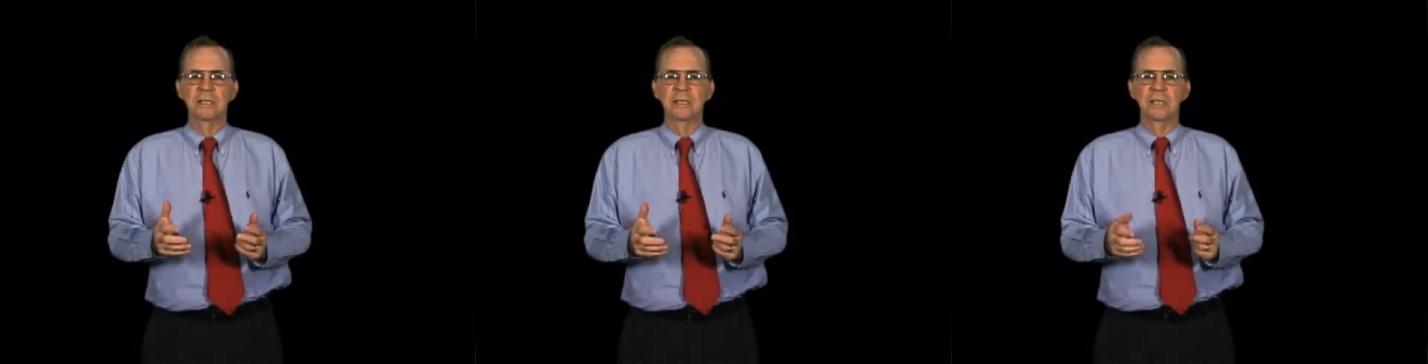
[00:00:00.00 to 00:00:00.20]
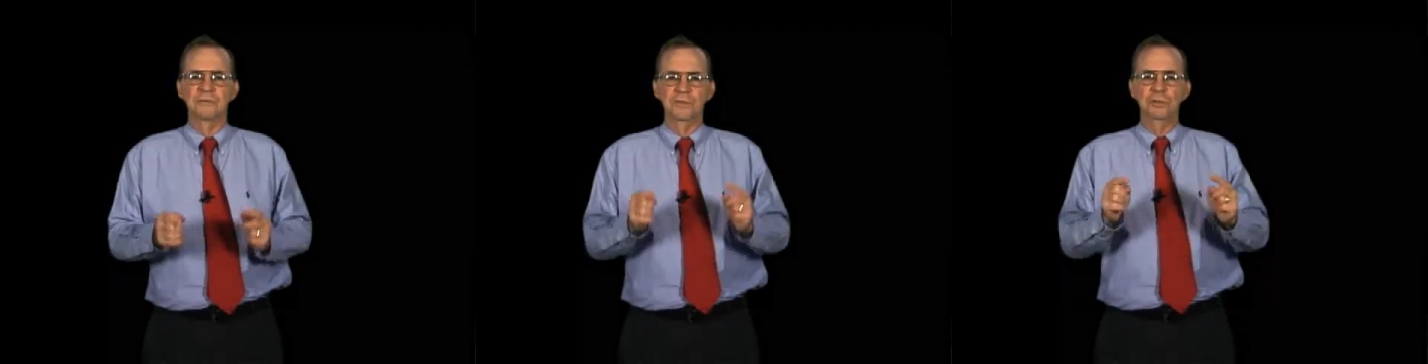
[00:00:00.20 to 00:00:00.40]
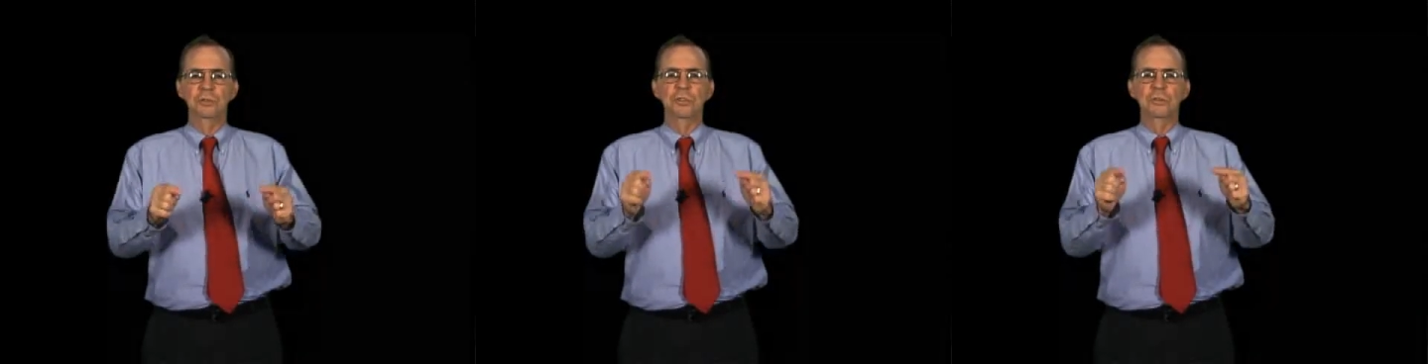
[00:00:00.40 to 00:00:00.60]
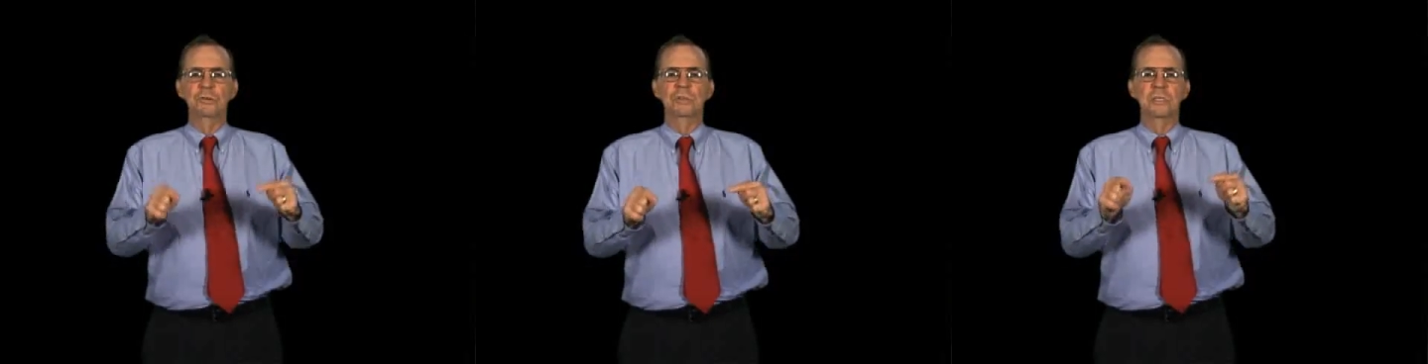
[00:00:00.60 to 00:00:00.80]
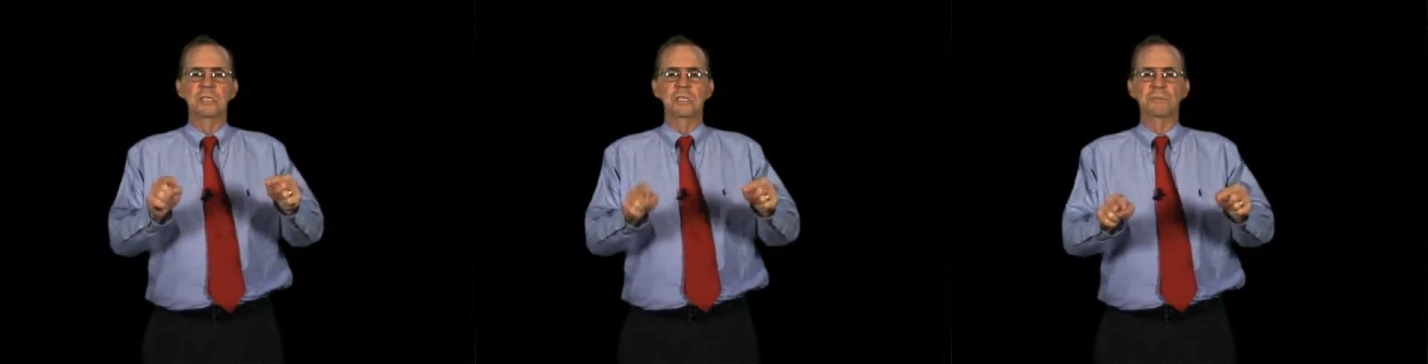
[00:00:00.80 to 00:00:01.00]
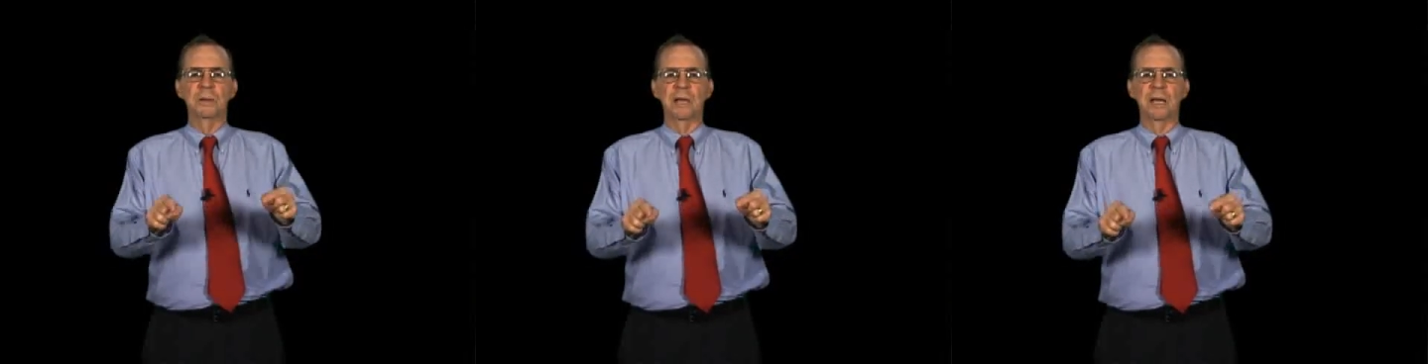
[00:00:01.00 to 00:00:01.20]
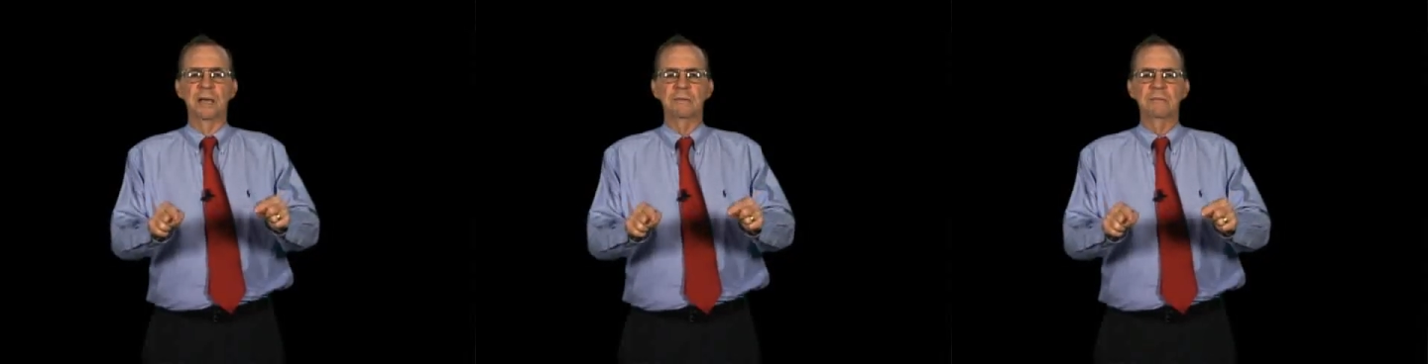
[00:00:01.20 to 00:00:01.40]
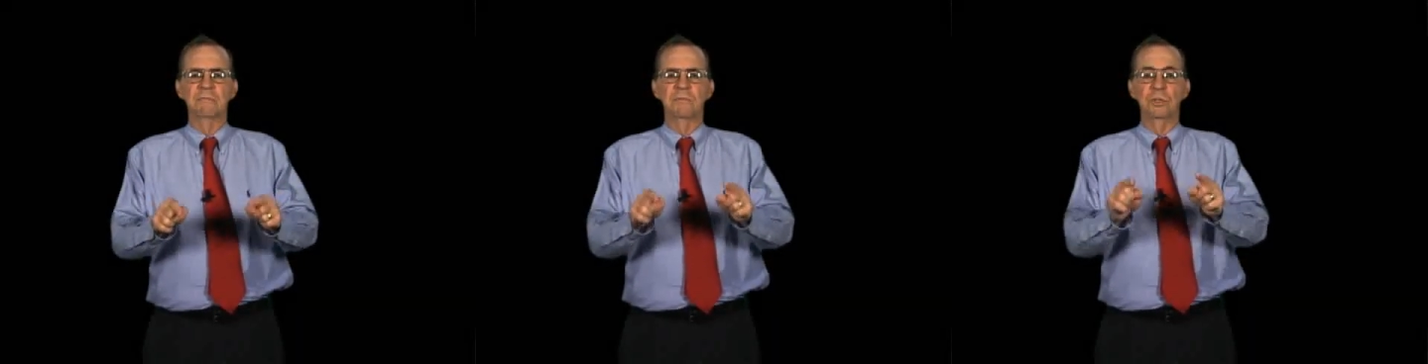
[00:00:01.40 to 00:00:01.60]
If you choose this
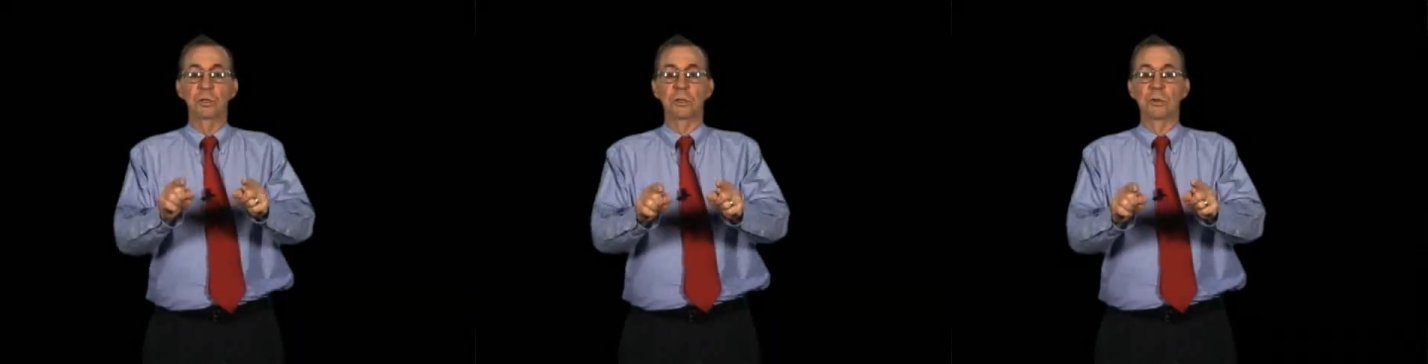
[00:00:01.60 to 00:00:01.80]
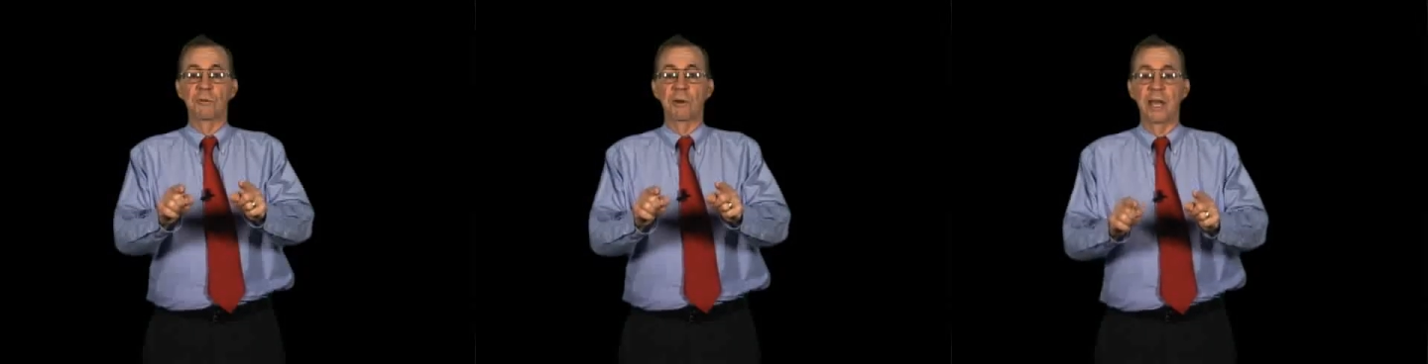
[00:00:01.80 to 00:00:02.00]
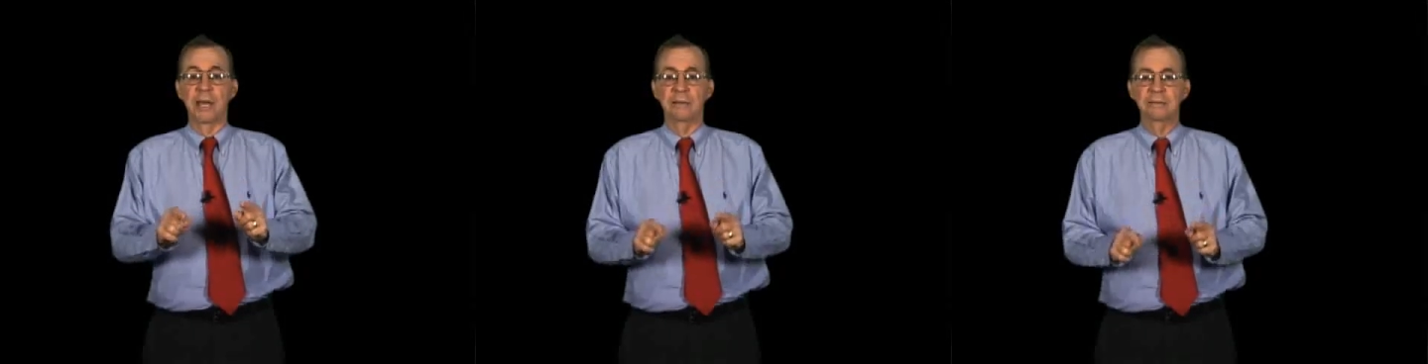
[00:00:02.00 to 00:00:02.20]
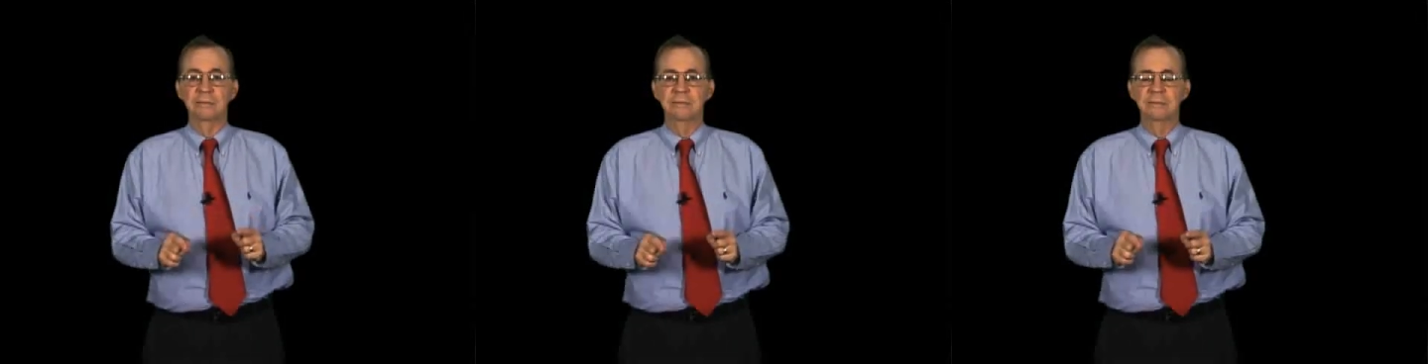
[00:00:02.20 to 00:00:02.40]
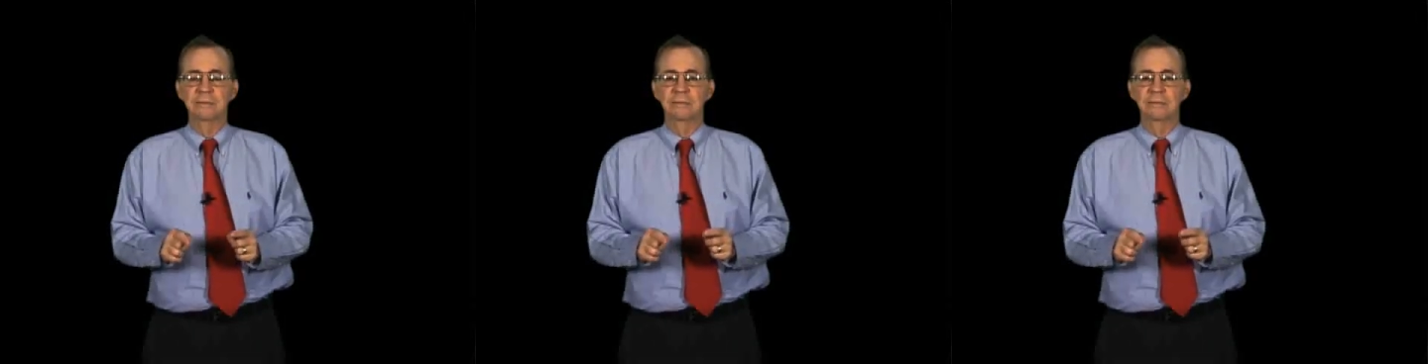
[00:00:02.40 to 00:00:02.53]
path, you're the rat.